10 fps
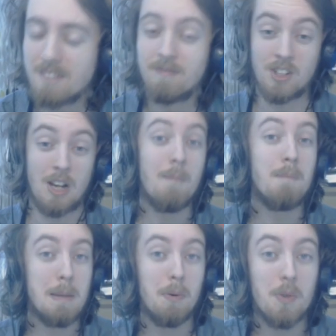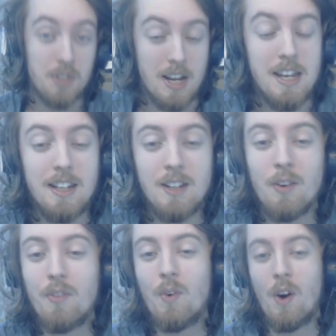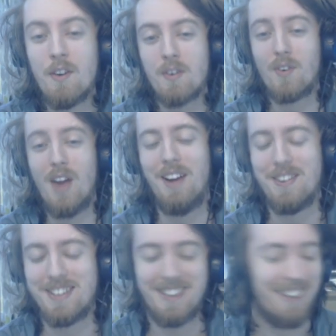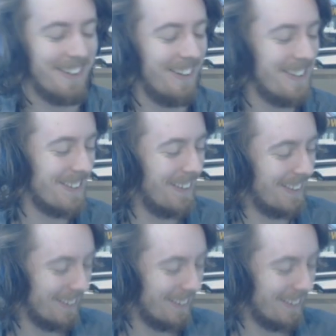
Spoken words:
Some people say he killed 400,000. I can't do it.